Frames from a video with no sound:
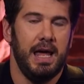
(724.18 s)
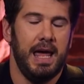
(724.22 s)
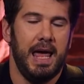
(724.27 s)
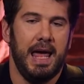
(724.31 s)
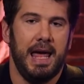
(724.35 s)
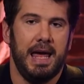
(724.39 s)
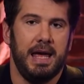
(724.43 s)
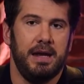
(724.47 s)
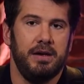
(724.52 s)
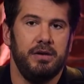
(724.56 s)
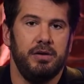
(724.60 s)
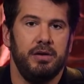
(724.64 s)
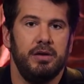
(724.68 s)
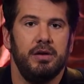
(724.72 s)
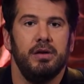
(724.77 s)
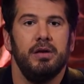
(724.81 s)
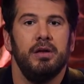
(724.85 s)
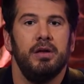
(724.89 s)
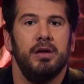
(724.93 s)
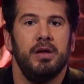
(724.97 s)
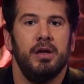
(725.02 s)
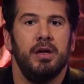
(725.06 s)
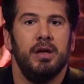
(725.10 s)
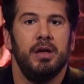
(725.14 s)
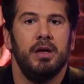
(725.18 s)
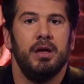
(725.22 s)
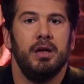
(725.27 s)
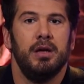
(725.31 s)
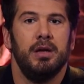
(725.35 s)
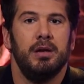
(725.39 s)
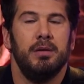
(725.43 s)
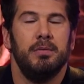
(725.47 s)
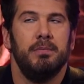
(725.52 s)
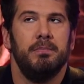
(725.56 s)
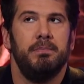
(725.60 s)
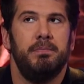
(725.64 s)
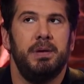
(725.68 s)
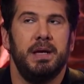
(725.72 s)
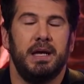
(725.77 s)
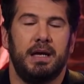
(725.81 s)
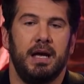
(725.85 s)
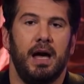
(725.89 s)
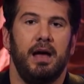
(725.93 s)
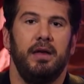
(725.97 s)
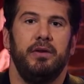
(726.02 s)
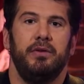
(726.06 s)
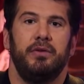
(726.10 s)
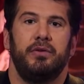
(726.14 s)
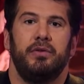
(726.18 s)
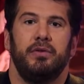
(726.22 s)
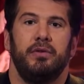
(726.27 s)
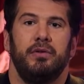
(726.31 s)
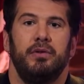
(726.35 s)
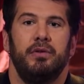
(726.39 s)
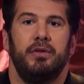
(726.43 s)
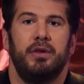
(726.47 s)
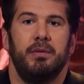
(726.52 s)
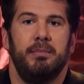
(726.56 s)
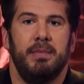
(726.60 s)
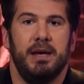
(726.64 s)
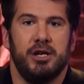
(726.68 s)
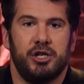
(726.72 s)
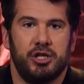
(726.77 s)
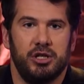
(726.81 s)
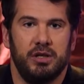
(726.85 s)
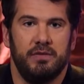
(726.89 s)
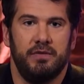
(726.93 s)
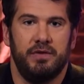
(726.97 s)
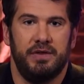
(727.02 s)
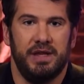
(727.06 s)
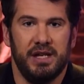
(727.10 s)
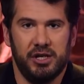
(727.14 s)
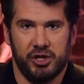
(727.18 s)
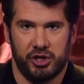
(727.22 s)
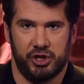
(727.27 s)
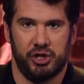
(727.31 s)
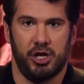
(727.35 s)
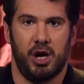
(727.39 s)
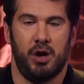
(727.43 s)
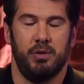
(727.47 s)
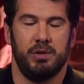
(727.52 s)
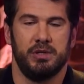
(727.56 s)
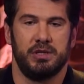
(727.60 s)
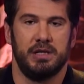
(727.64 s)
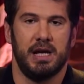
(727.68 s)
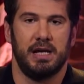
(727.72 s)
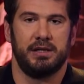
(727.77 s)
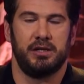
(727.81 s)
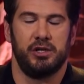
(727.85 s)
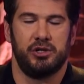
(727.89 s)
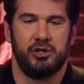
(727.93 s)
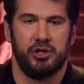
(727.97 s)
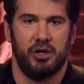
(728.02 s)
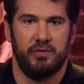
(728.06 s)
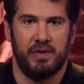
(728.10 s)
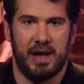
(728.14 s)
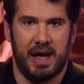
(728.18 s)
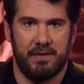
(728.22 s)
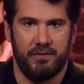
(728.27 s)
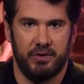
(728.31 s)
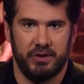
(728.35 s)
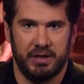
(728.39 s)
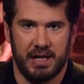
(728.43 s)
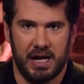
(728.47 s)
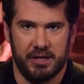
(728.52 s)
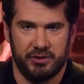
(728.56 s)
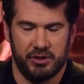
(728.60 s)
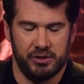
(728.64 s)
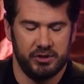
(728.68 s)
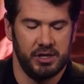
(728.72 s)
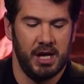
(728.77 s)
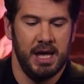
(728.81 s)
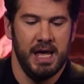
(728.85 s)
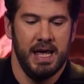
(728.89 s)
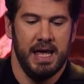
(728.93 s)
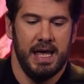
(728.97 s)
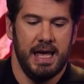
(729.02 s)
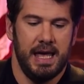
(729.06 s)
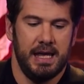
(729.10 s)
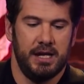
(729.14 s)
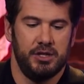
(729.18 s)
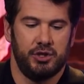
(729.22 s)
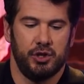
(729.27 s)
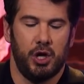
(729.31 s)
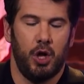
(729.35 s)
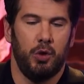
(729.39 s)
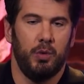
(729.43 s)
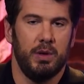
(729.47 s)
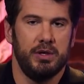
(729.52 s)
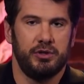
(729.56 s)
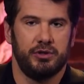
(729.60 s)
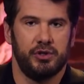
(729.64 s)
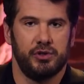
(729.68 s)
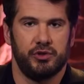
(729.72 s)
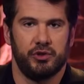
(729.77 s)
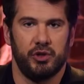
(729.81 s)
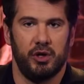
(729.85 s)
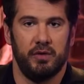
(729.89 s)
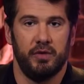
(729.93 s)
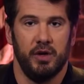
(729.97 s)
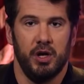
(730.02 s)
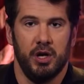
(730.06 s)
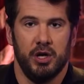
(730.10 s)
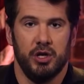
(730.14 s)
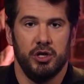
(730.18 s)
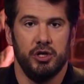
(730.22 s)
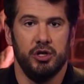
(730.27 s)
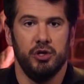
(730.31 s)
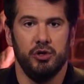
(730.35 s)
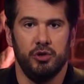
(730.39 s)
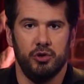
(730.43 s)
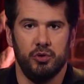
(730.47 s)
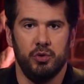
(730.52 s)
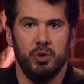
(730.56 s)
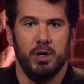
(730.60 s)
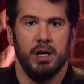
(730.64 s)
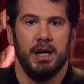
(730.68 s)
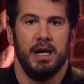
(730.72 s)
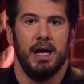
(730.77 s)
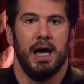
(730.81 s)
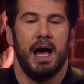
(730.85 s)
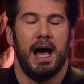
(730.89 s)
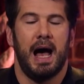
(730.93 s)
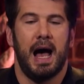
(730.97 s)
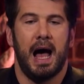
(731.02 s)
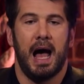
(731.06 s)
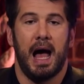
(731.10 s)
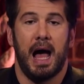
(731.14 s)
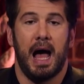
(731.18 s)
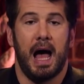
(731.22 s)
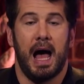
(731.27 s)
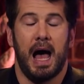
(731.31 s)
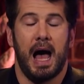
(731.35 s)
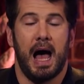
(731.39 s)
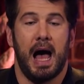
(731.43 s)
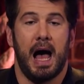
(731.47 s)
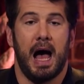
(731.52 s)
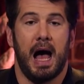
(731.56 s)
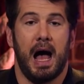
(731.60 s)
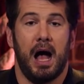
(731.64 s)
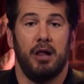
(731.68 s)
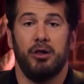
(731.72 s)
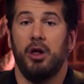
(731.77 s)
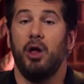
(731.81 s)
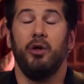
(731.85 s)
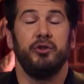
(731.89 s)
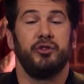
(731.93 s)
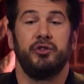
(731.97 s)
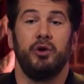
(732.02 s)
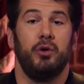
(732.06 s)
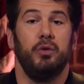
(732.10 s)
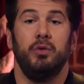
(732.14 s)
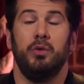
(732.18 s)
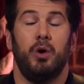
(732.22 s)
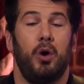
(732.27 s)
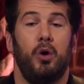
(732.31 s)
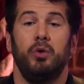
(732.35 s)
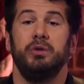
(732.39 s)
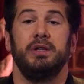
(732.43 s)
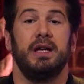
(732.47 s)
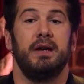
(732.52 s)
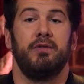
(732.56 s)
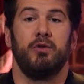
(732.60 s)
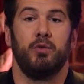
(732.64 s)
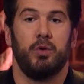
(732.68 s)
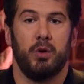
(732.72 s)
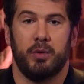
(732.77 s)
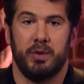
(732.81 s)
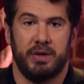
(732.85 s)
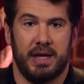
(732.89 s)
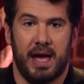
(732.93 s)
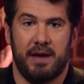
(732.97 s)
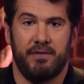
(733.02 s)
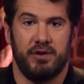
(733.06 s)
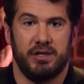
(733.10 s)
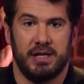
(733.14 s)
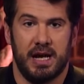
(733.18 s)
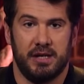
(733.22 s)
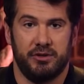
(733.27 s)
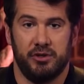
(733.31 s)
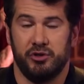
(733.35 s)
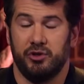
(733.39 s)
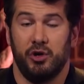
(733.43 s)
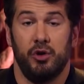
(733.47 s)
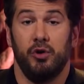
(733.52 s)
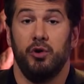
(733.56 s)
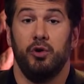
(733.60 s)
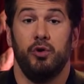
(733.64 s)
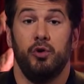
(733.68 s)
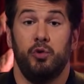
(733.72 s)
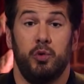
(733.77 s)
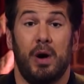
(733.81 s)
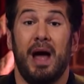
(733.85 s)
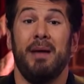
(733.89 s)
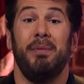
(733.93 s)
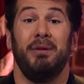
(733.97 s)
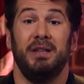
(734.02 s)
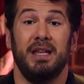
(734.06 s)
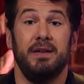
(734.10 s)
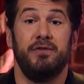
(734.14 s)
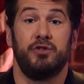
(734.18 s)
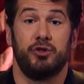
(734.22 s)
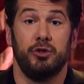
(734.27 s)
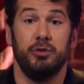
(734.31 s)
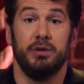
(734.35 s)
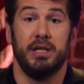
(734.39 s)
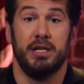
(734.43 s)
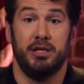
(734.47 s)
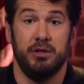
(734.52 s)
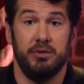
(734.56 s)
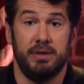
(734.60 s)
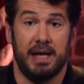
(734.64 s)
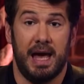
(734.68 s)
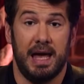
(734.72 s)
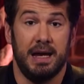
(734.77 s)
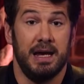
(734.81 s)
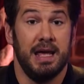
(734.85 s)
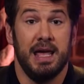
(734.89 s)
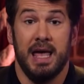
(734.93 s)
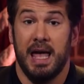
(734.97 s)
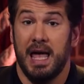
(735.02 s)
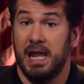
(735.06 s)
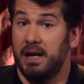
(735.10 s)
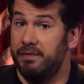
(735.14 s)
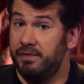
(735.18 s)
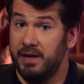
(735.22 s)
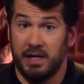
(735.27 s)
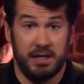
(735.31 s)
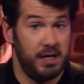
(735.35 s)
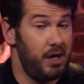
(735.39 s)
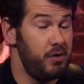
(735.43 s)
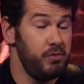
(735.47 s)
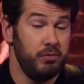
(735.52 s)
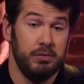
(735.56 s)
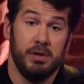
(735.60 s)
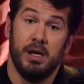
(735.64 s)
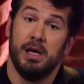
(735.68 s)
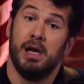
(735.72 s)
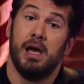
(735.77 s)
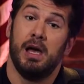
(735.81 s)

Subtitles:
And because the mission of this show is not to serve advertisers, it is always to serve you, I'll also only ever work with advertisers who I believe truly do that. And if they don't,